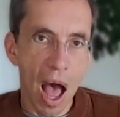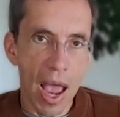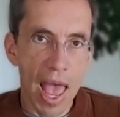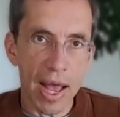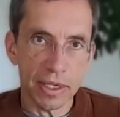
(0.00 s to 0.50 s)

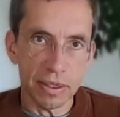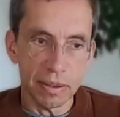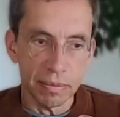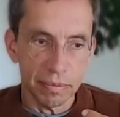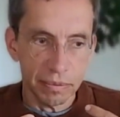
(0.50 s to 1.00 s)
I had
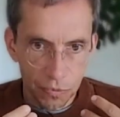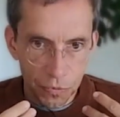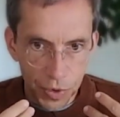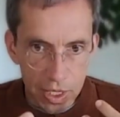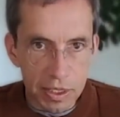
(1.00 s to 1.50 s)
to
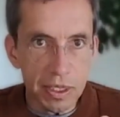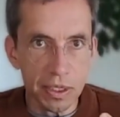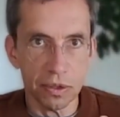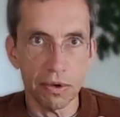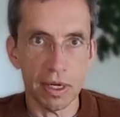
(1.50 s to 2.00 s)
face
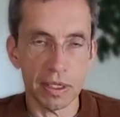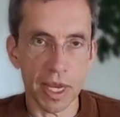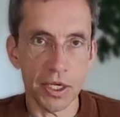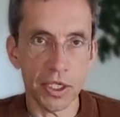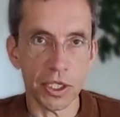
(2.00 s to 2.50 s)
this
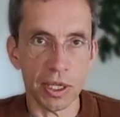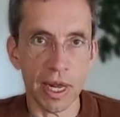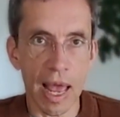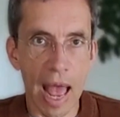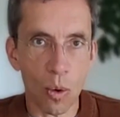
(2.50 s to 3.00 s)
realization
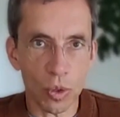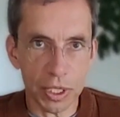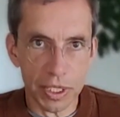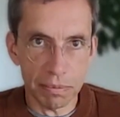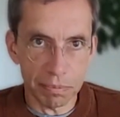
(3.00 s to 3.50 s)
that I
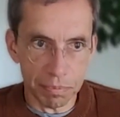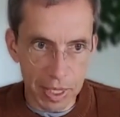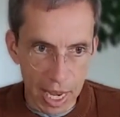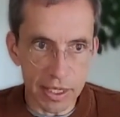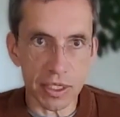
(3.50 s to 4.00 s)
would
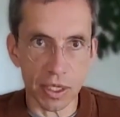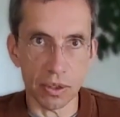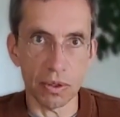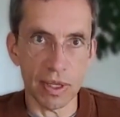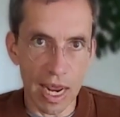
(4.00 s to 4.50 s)
be
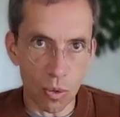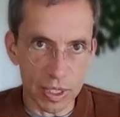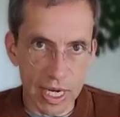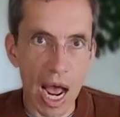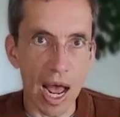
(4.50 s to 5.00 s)
executed, that I
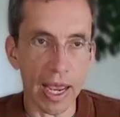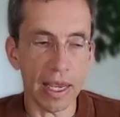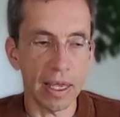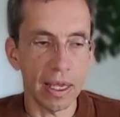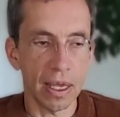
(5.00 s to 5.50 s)
would
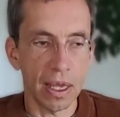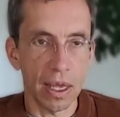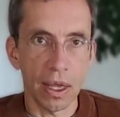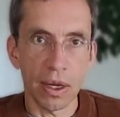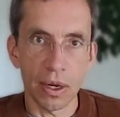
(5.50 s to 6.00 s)
die,
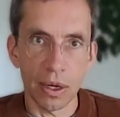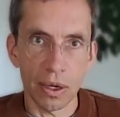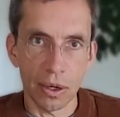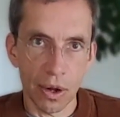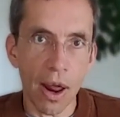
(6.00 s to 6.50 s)

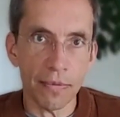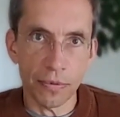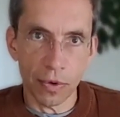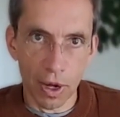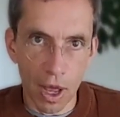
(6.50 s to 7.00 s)
not
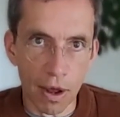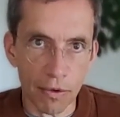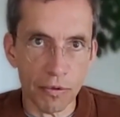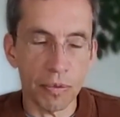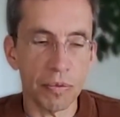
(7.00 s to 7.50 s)
for
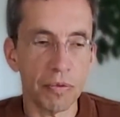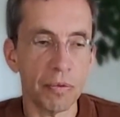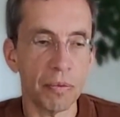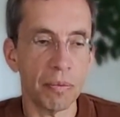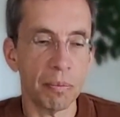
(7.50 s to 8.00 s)
love,
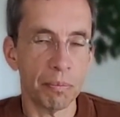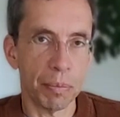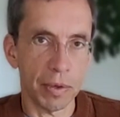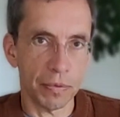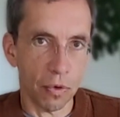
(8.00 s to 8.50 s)

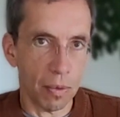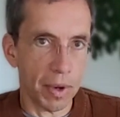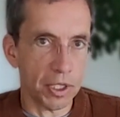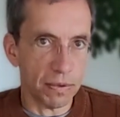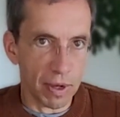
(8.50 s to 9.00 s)
but for a
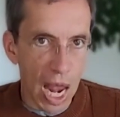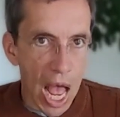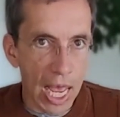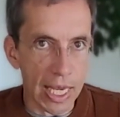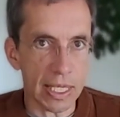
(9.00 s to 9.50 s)
bunch of
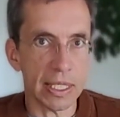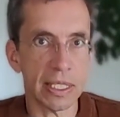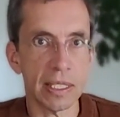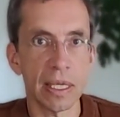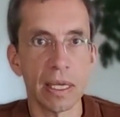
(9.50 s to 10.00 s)

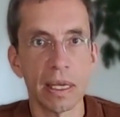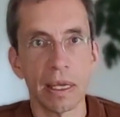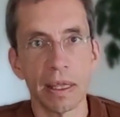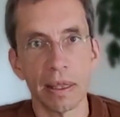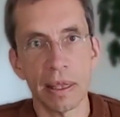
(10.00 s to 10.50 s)
lies
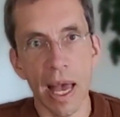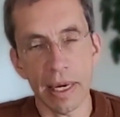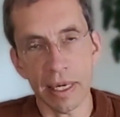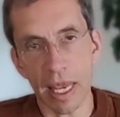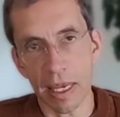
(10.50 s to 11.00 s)

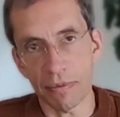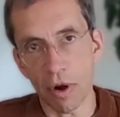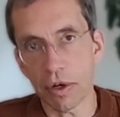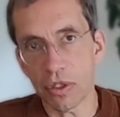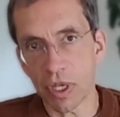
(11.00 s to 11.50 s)
that a
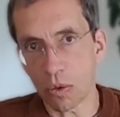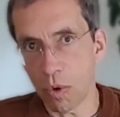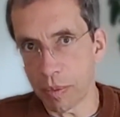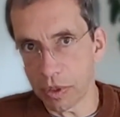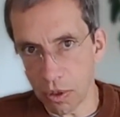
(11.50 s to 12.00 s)
very sick
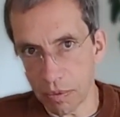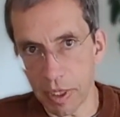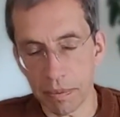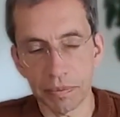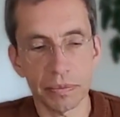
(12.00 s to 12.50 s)
woman told
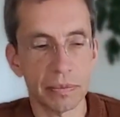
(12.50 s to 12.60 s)
me.